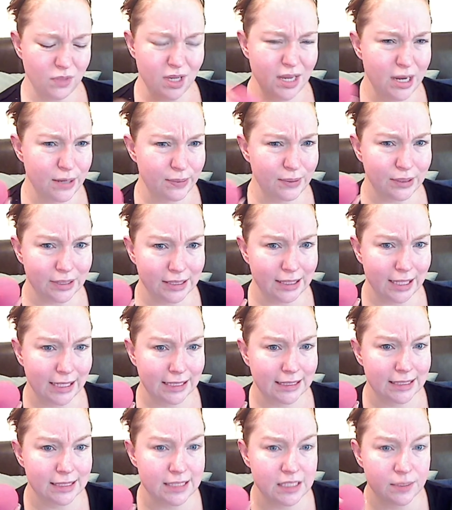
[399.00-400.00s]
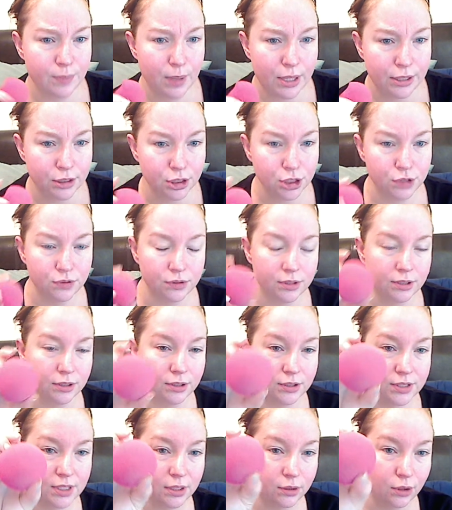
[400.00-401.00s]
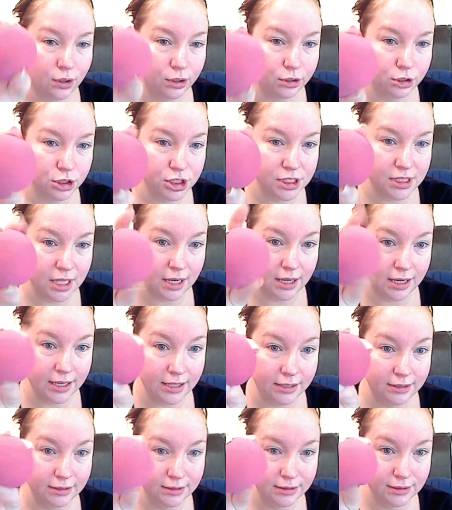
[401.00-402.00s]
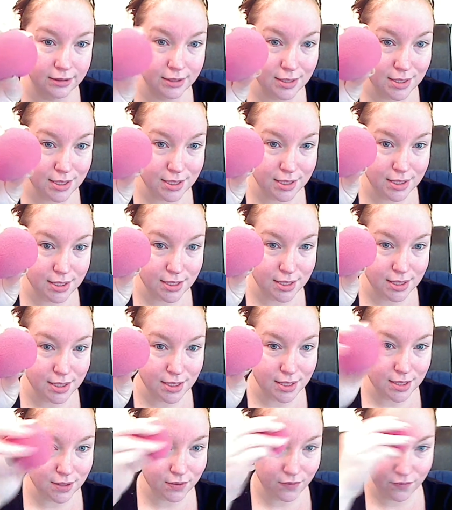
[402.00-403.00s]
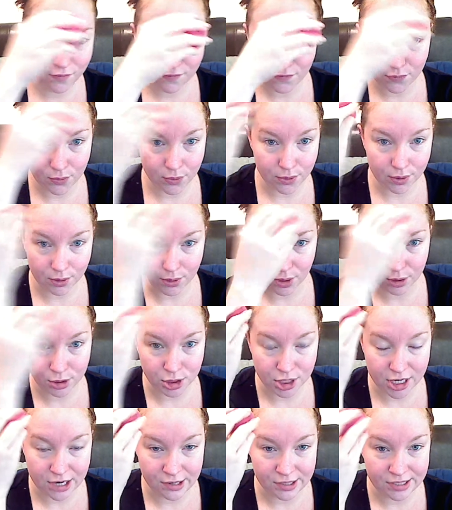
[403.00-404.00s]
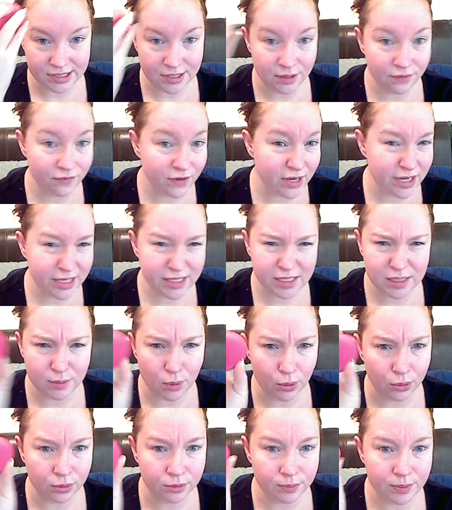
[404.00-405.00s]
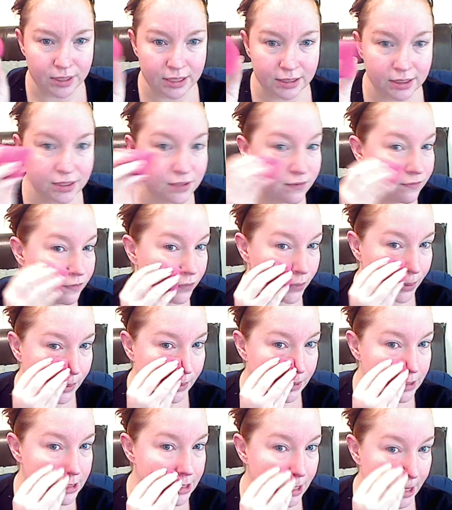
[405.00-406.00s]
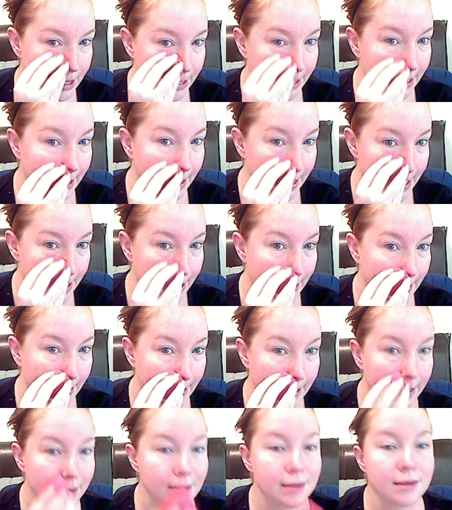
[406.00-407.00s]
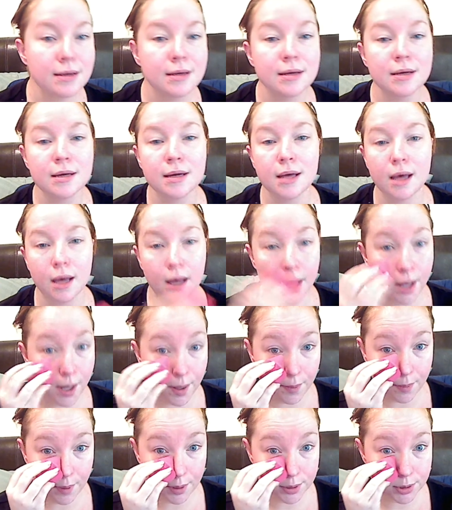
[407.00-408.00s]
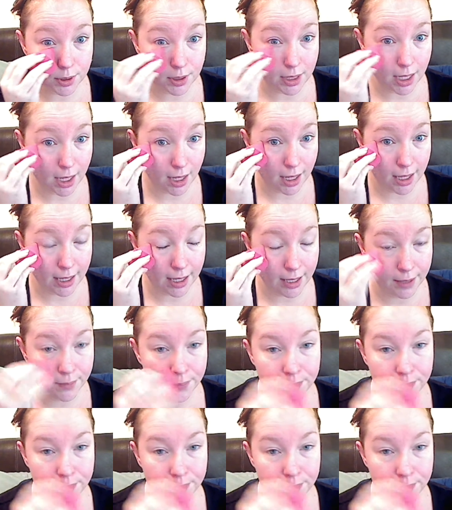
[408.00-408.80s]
I really like this sponge. You can use the large side for the larger areas of the face, smaller bits for, say, in here, under the eye.